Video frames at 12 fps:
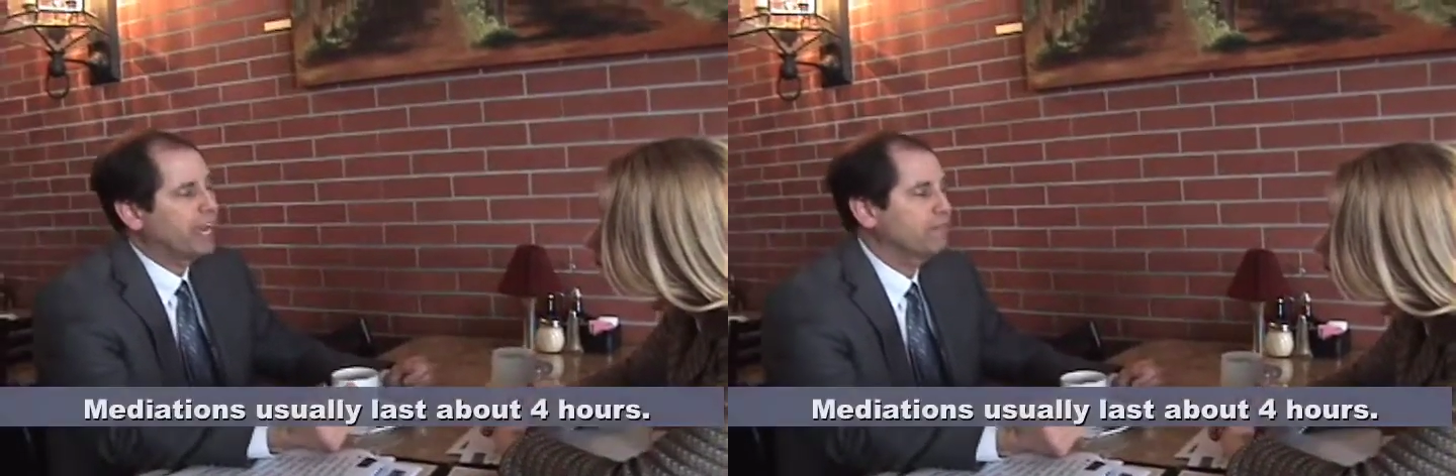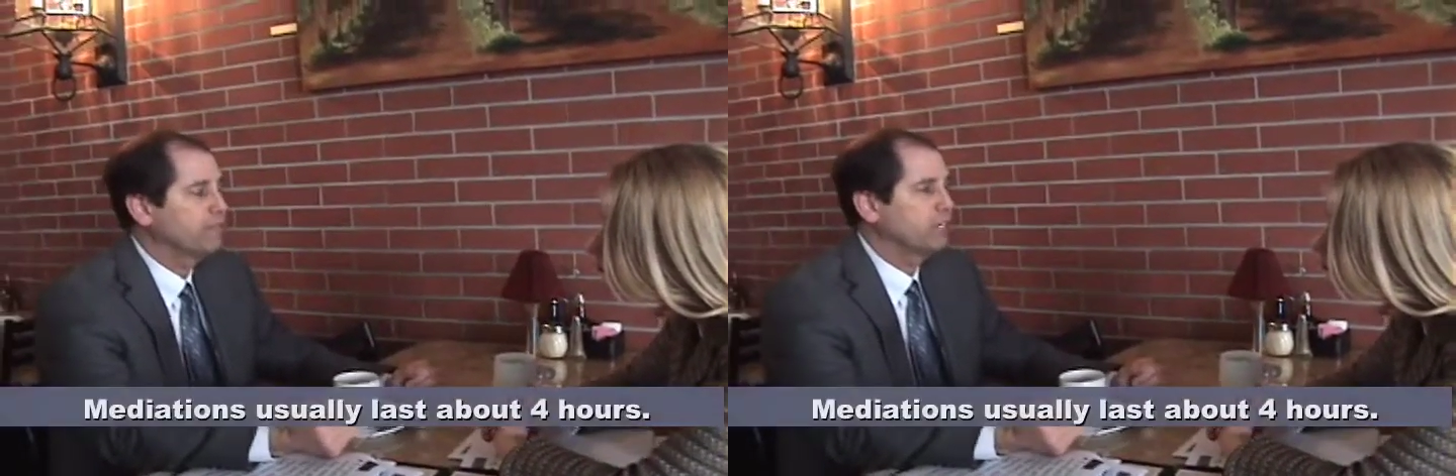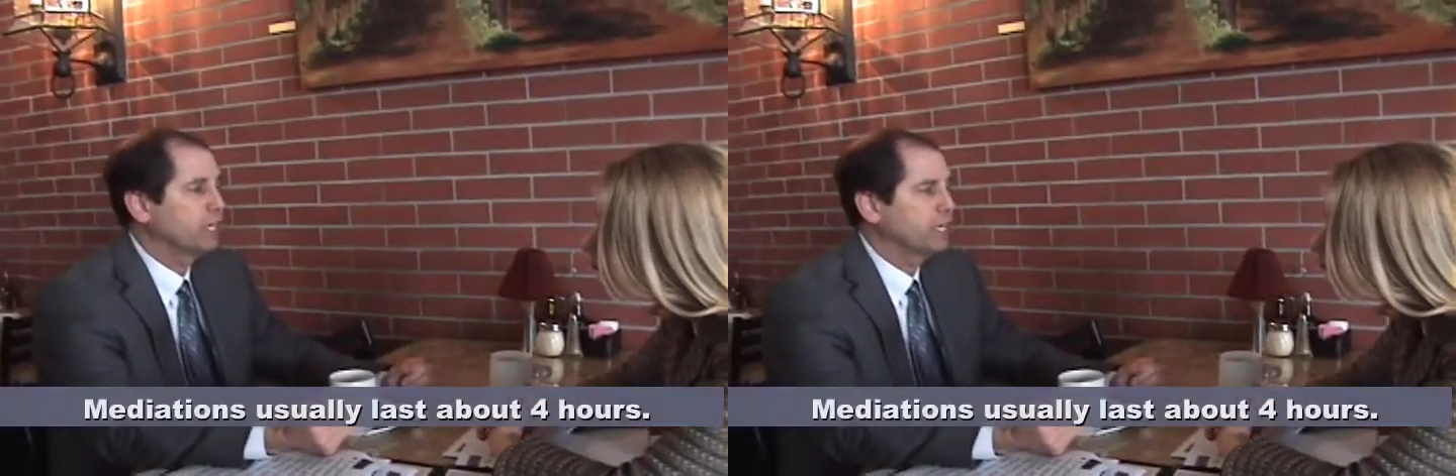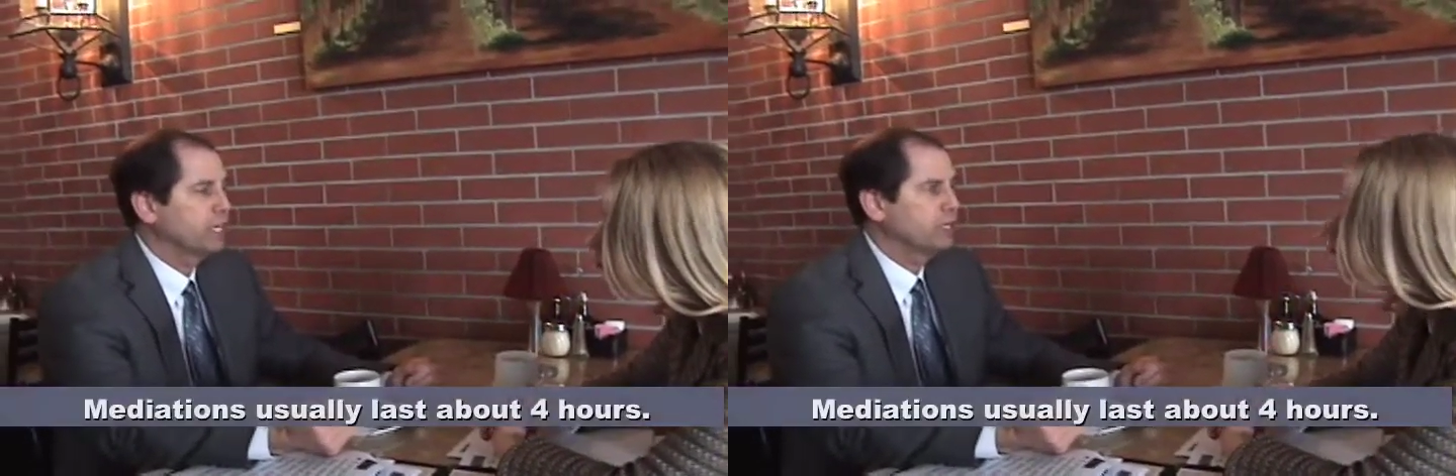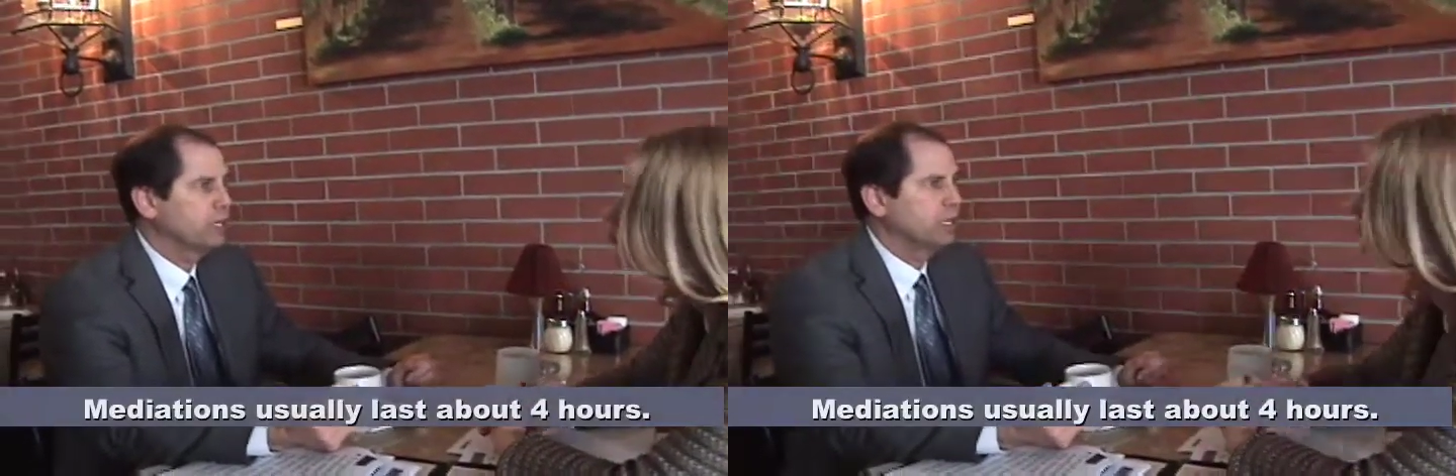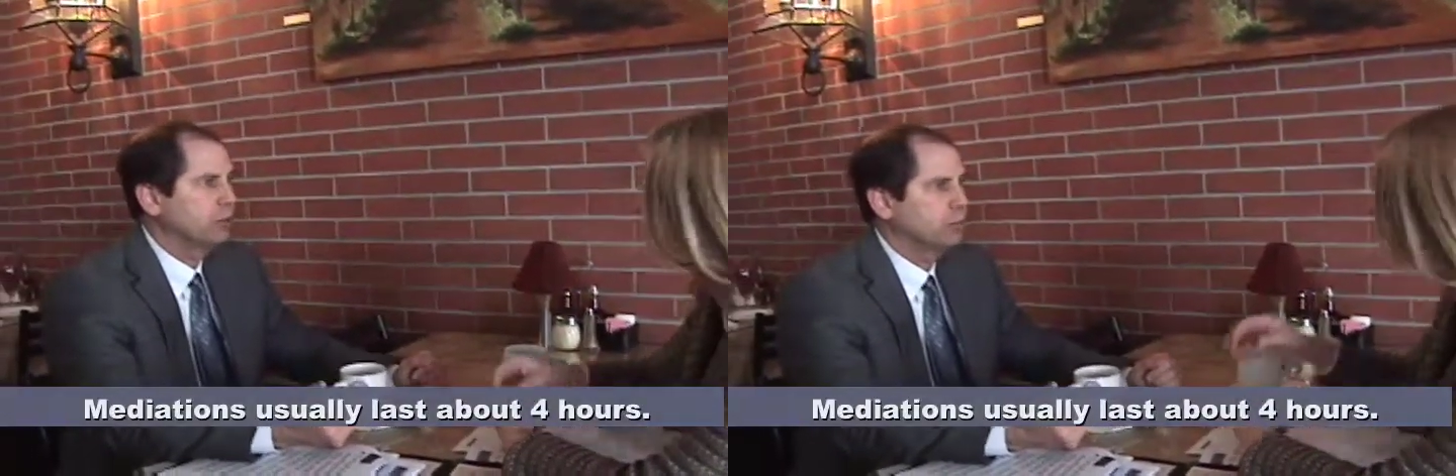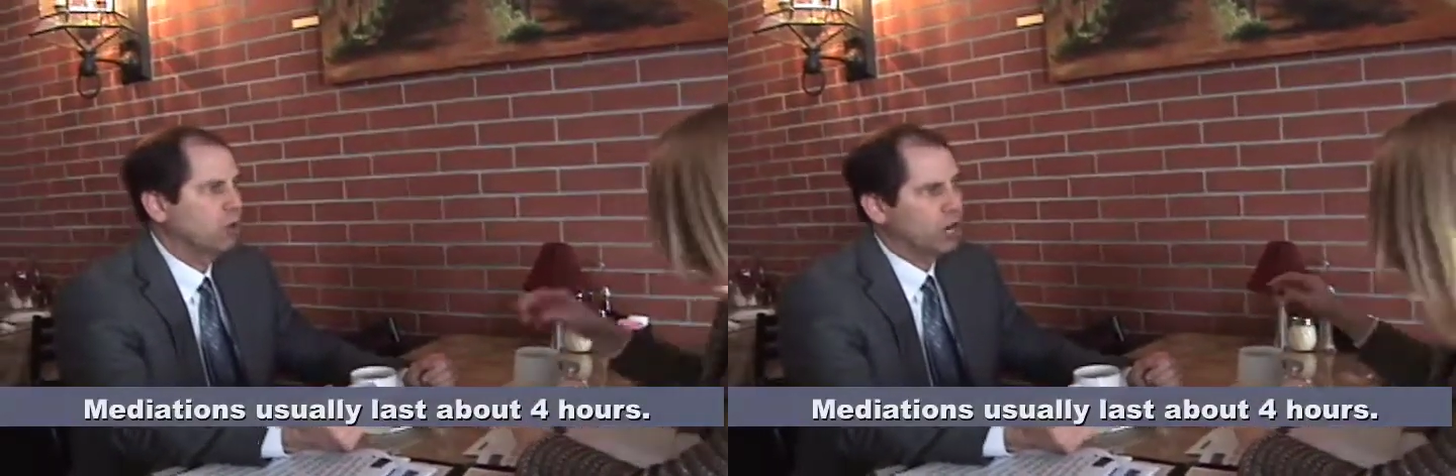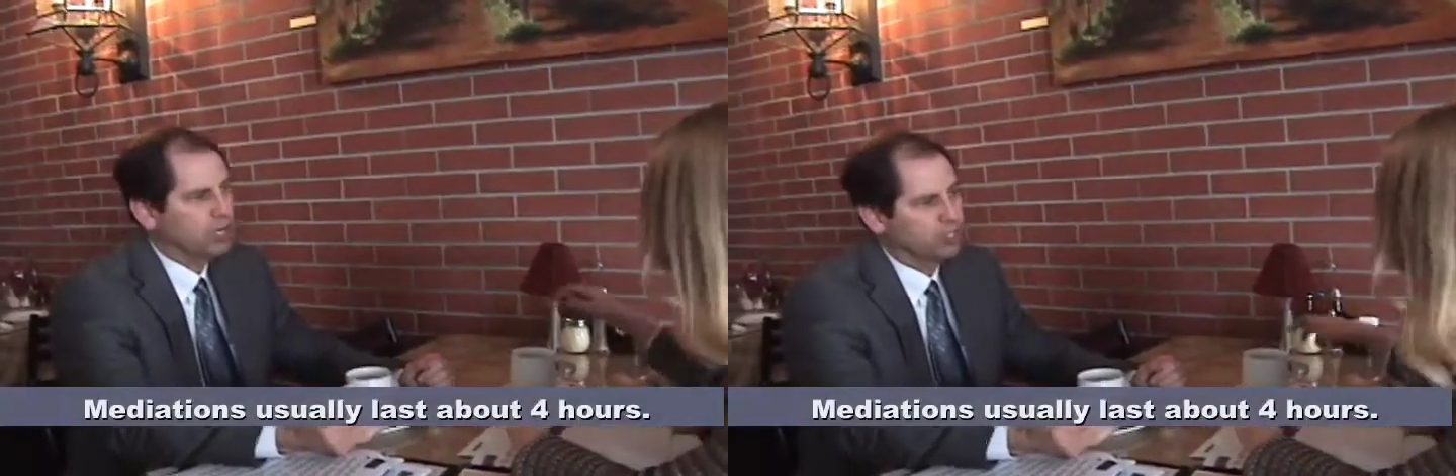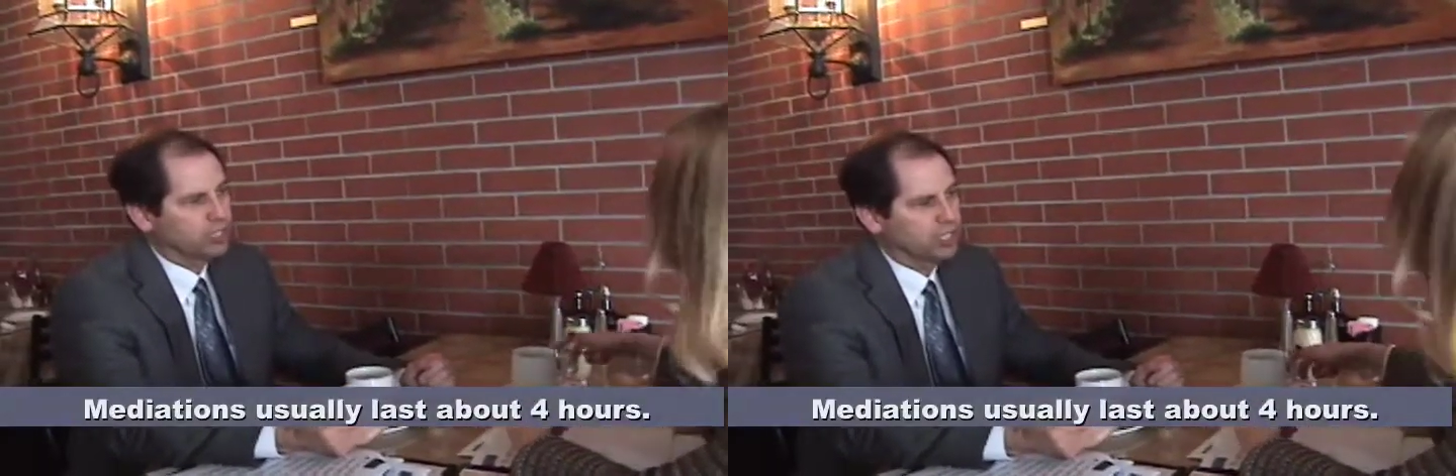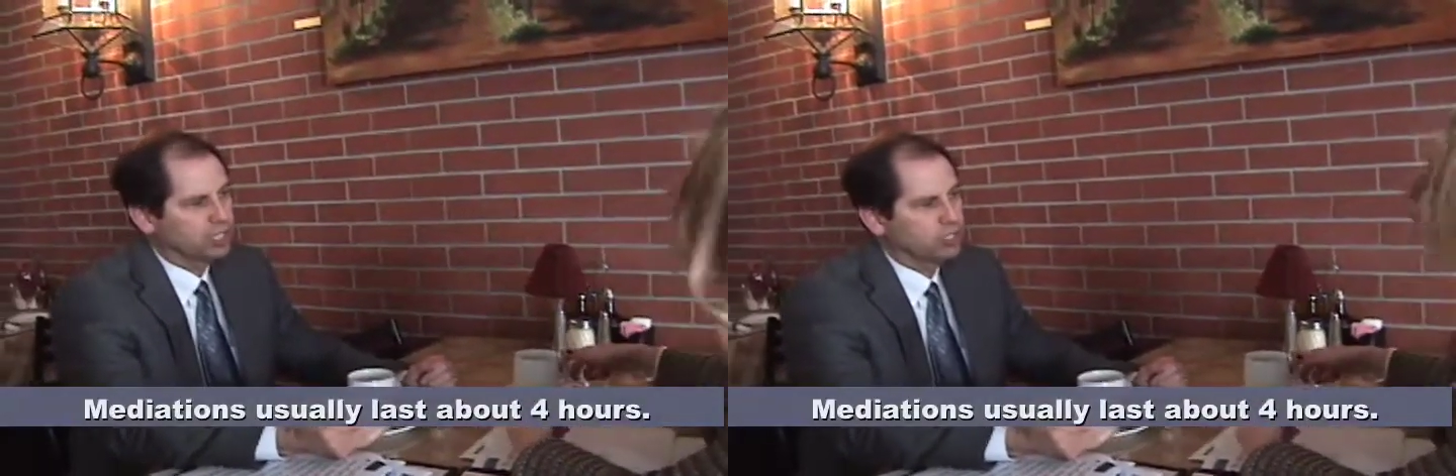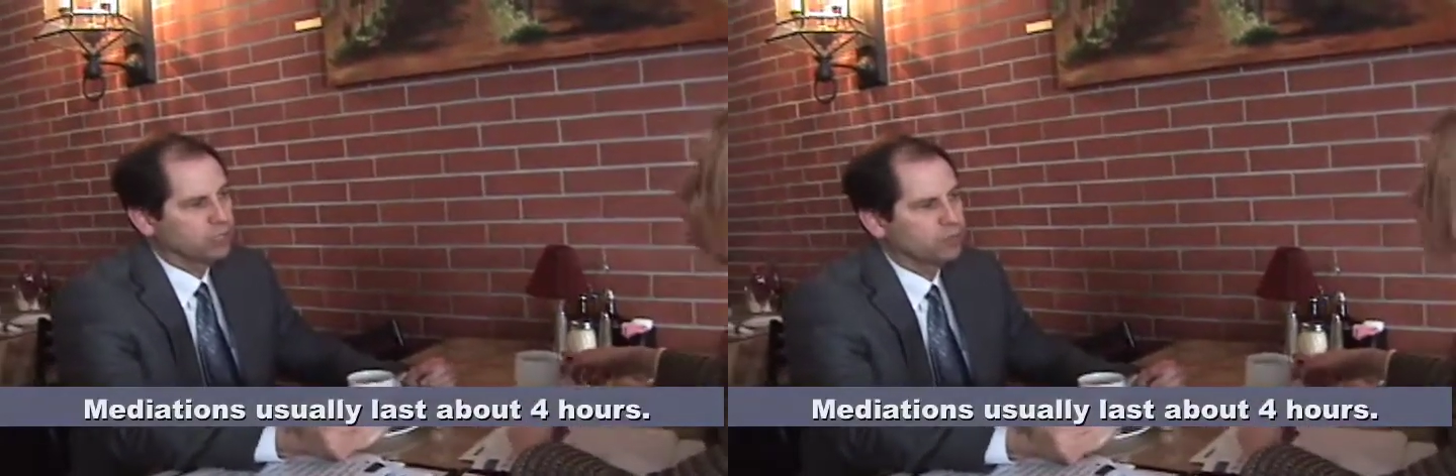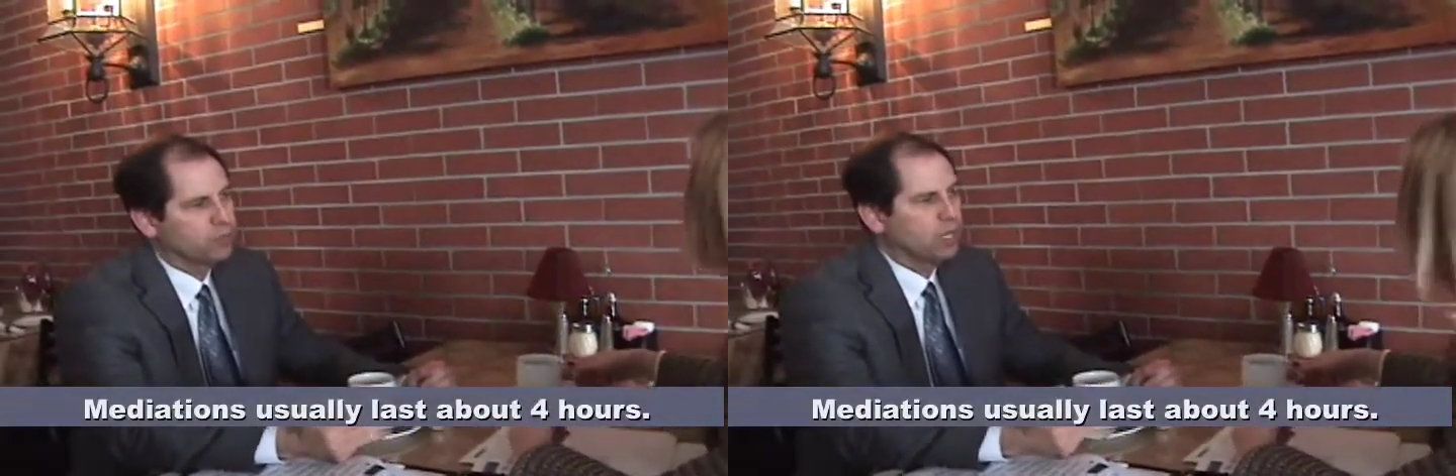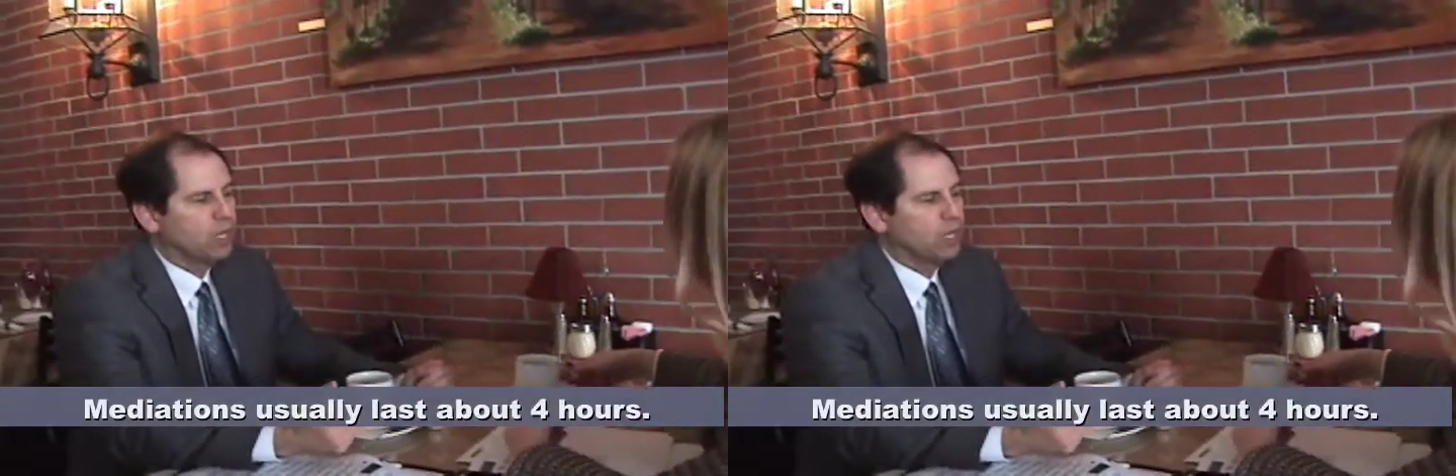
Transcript: half-a-day process.